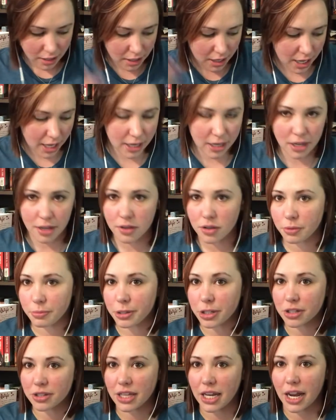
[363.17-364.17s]
any other
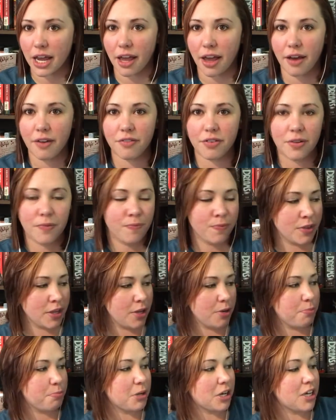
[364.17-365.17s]
book that I have.
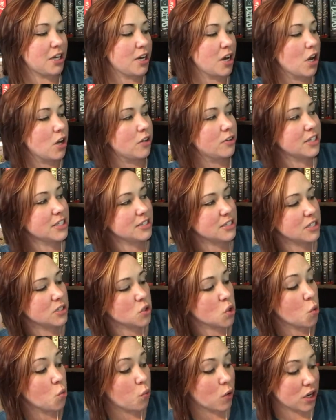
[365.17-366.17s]
But this is
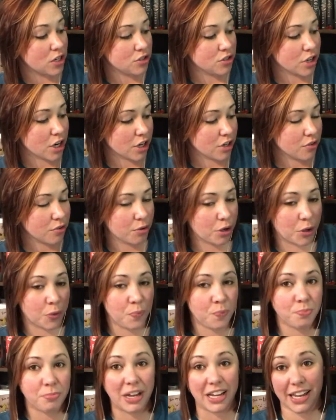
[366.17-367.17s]
One Dark Throne
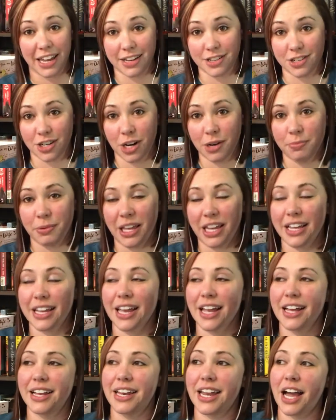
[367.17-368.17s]
by Kendra Blake.
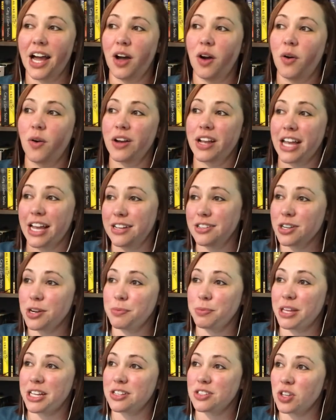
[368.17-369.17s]
Now, Kendra
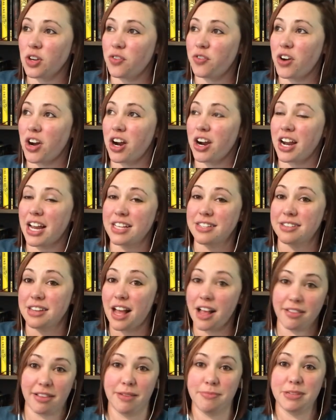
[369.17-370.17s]
Blake so far has
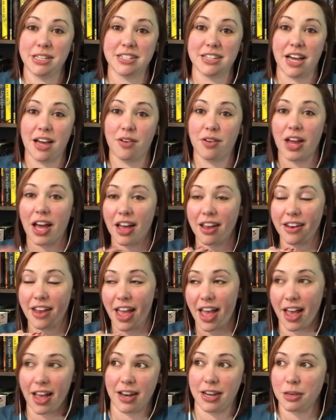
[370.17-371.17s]
not let me down on
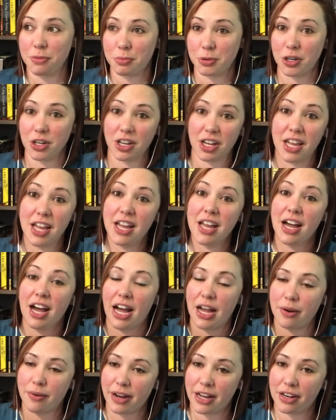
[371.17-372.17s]
any book.
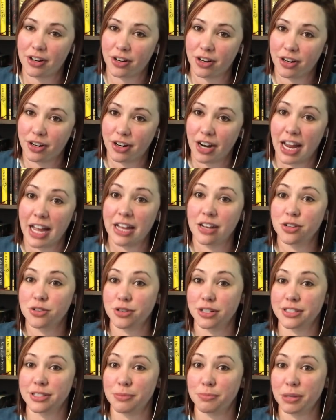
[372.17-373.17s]
I read her Anna
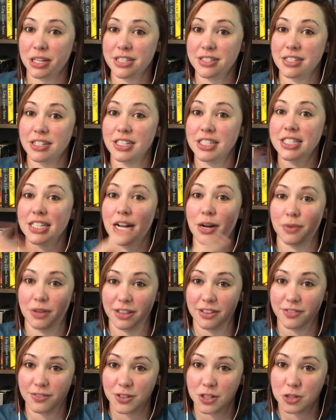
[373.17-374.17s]
Dress in Blood series. I read the
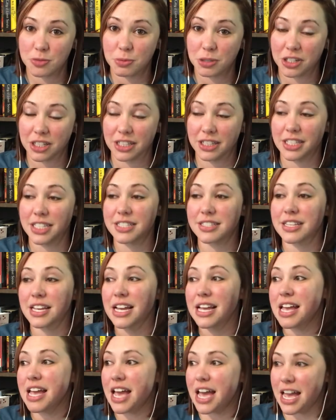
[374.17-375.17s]
first book in this,
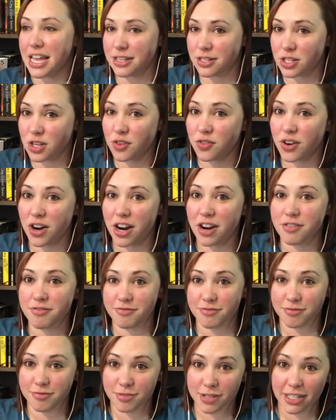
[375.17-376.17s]
and so far I've
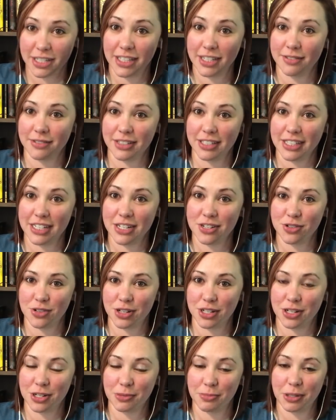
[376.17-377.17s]
really, really
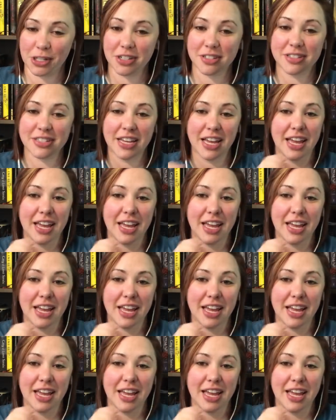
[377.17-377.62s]
enjoyed her books.